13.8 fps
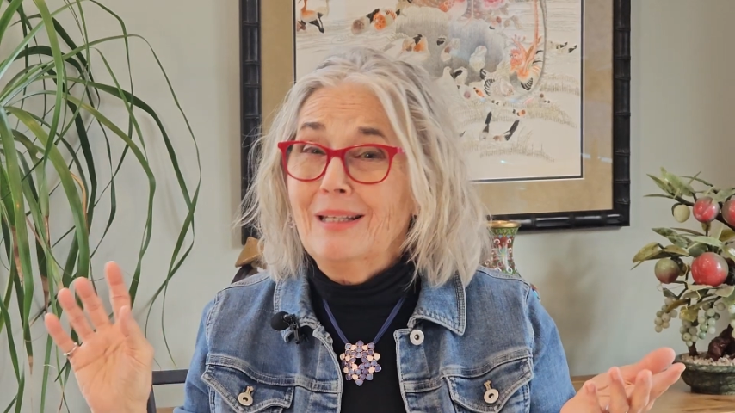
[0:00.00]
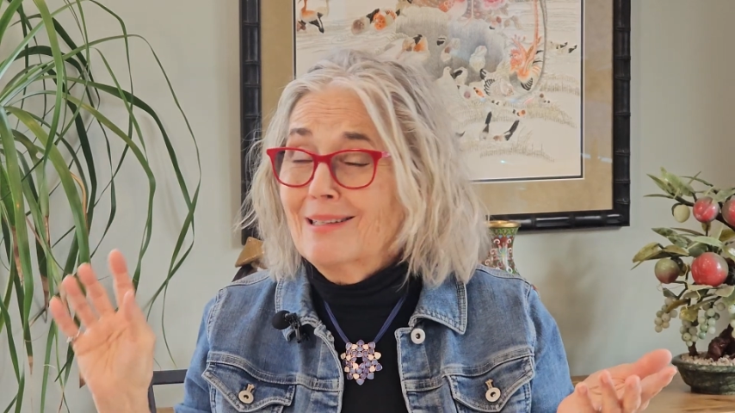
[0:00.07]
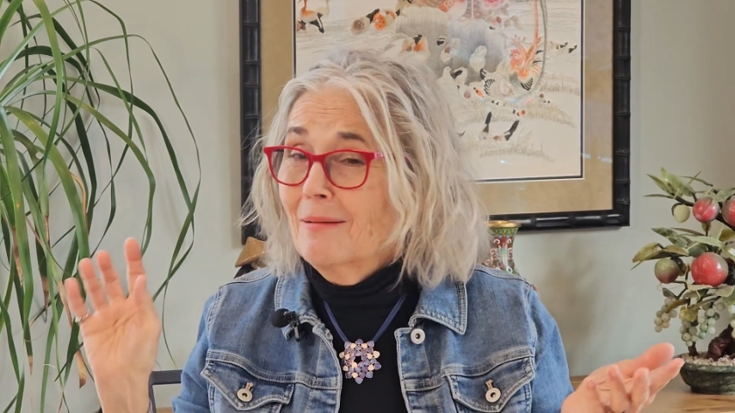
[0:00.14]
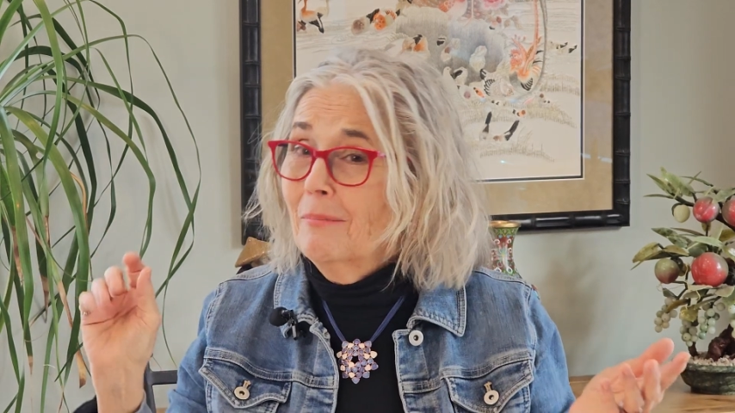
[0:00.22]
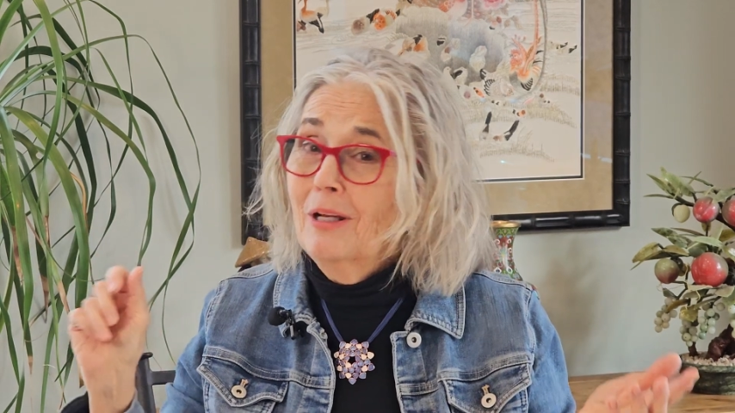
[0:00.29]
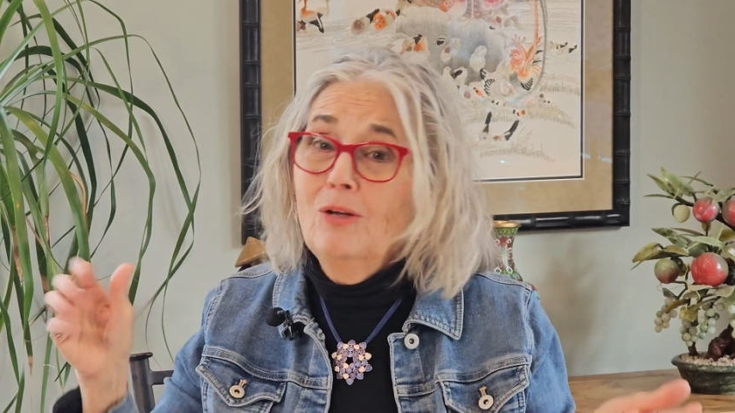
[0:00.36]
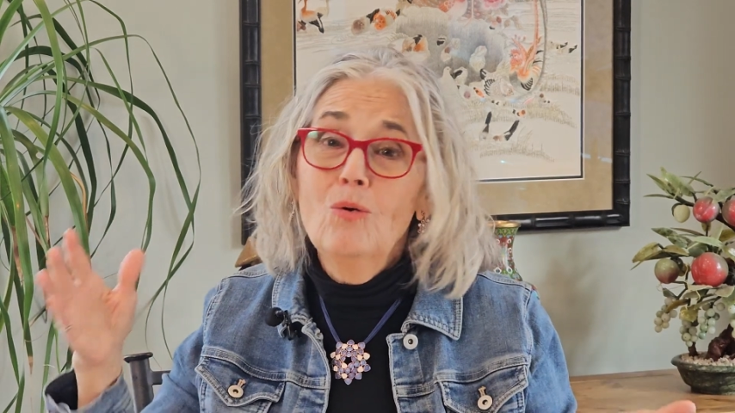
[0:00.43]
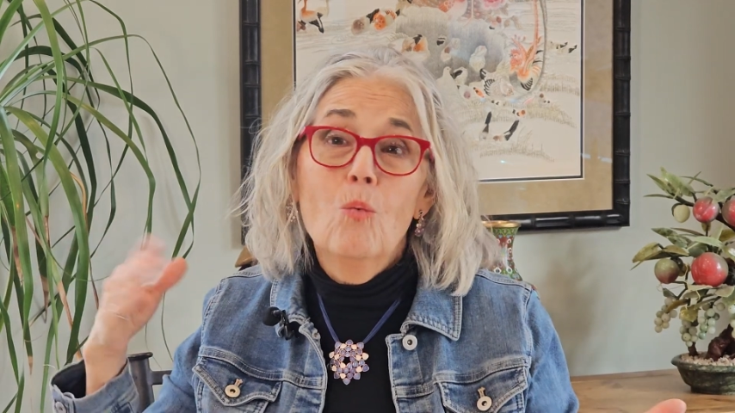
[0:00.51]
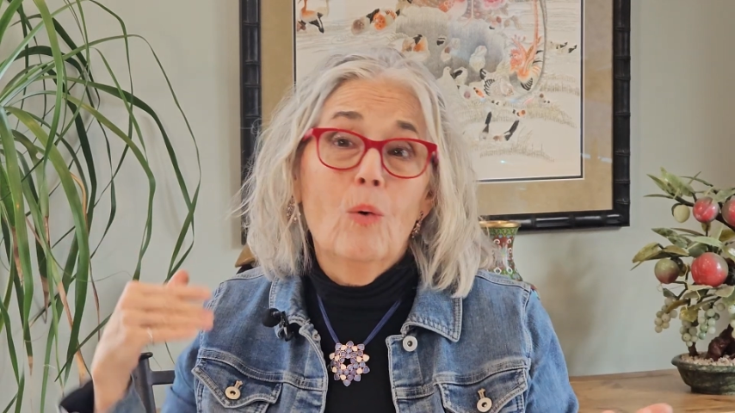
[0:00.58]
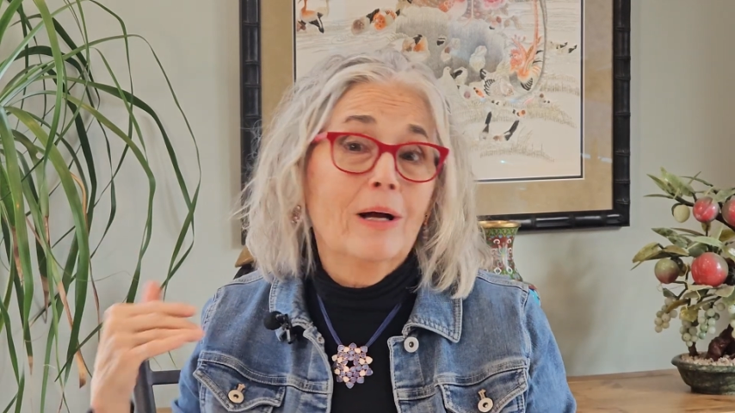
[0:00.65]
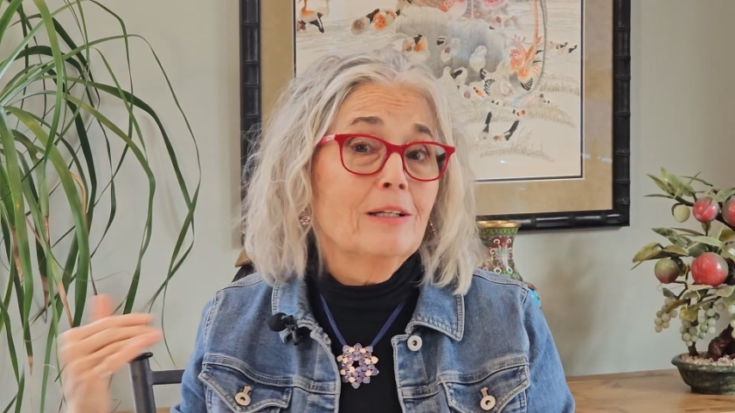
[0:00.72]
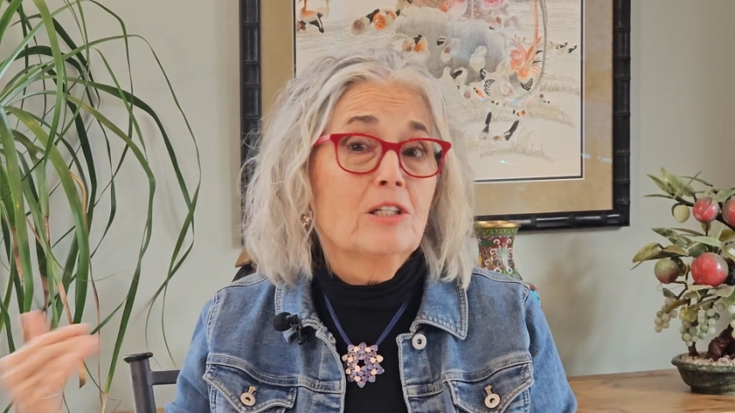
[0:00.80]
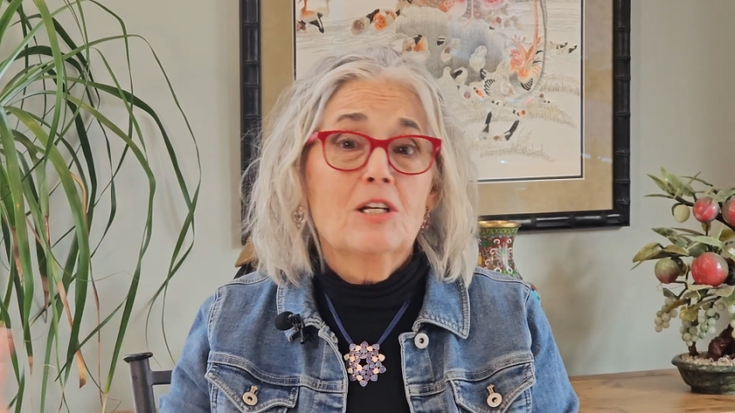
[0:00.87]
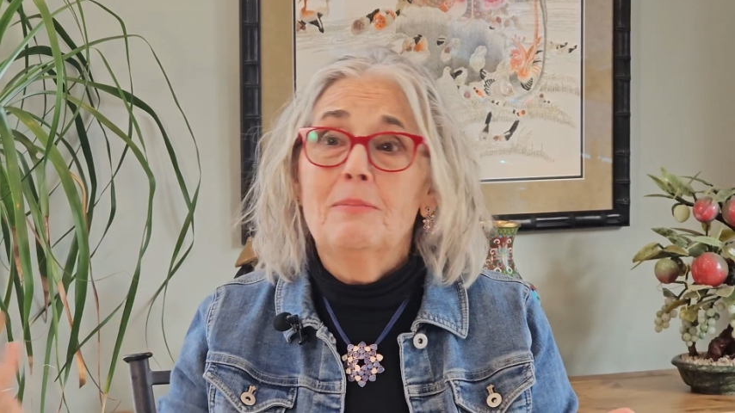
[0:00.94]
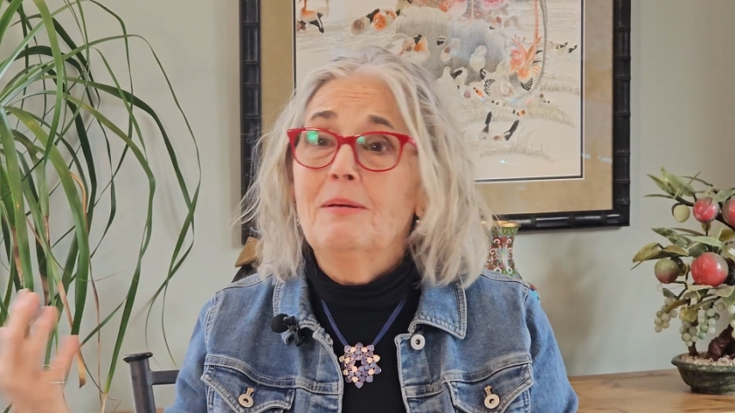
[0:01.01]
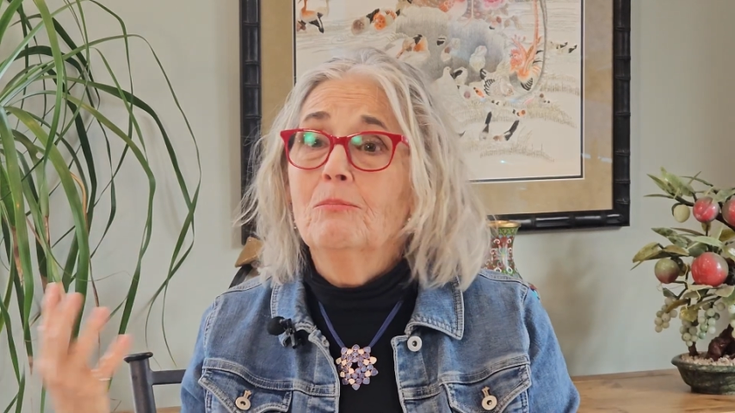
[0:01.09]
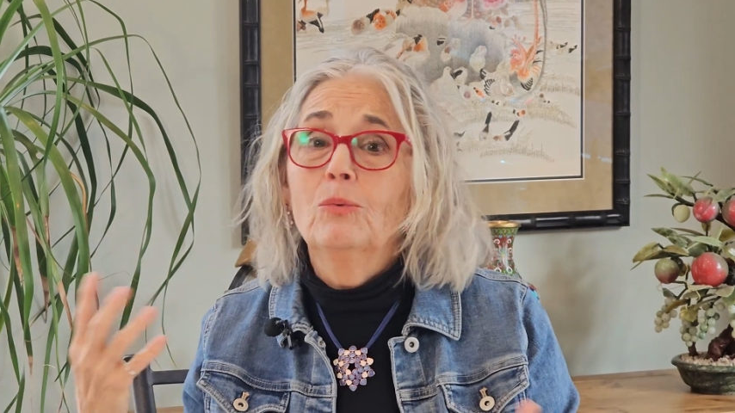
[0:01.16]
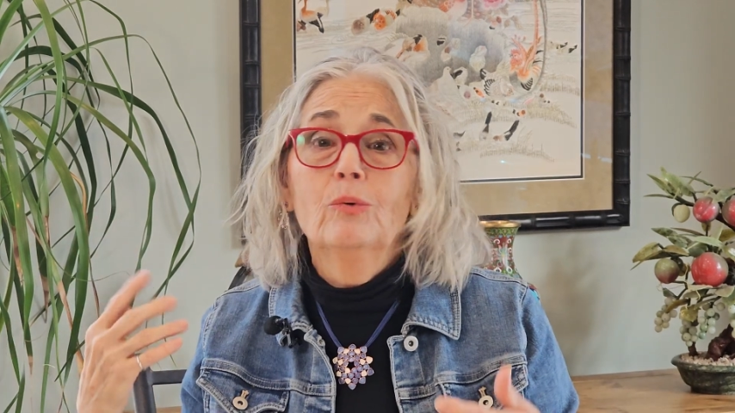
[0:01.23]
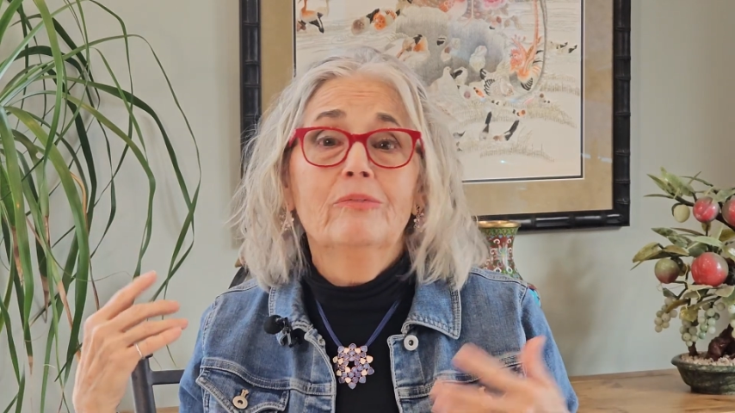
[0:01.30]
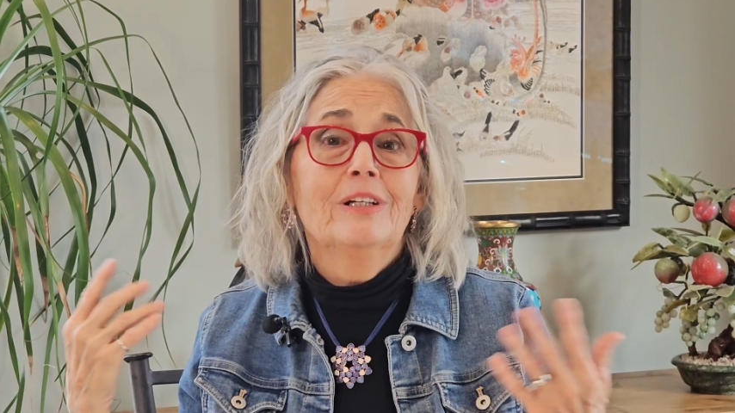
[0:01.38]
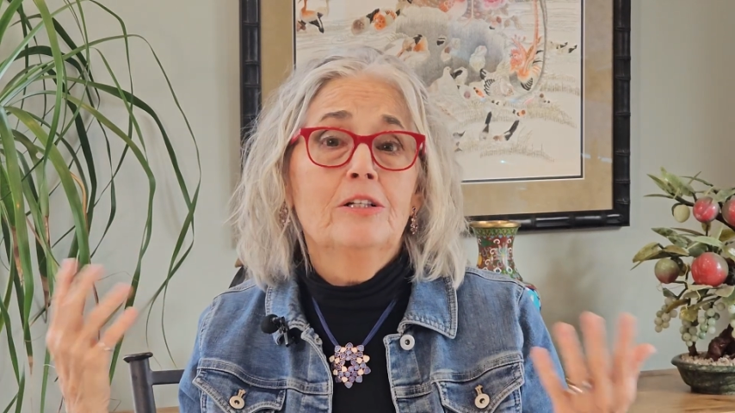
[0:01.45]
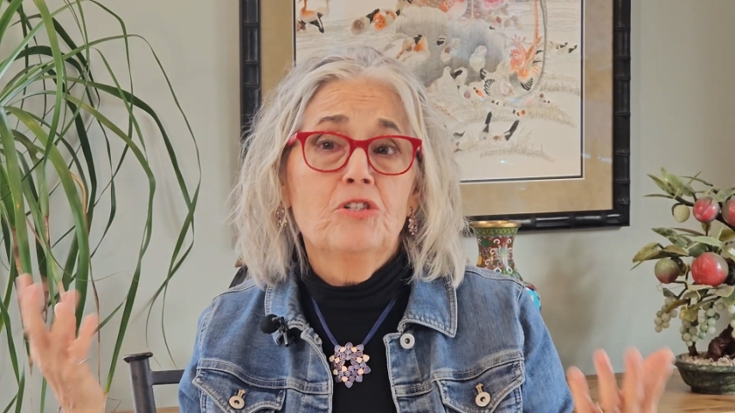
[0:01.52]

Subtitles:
somebody who wants to be moving